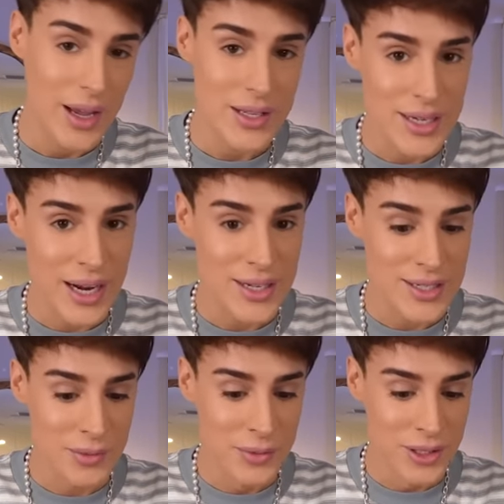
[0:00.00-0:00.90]
it's kind of
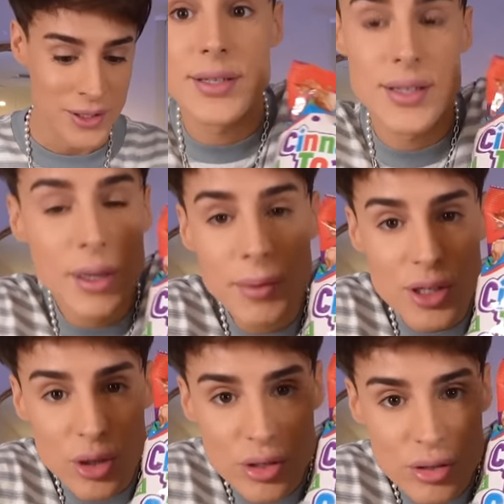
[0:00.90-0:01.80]
similar.
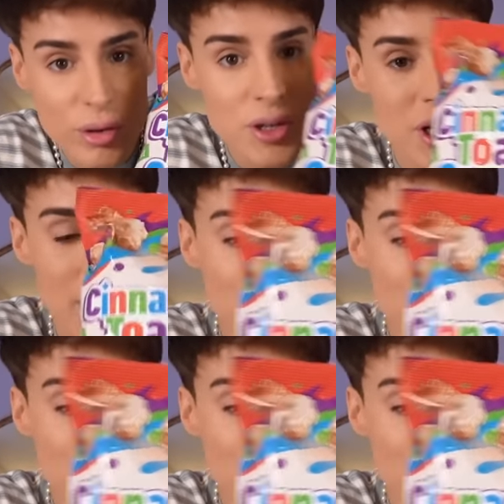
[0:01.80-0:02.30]
Cinnamon toast crunch, I'm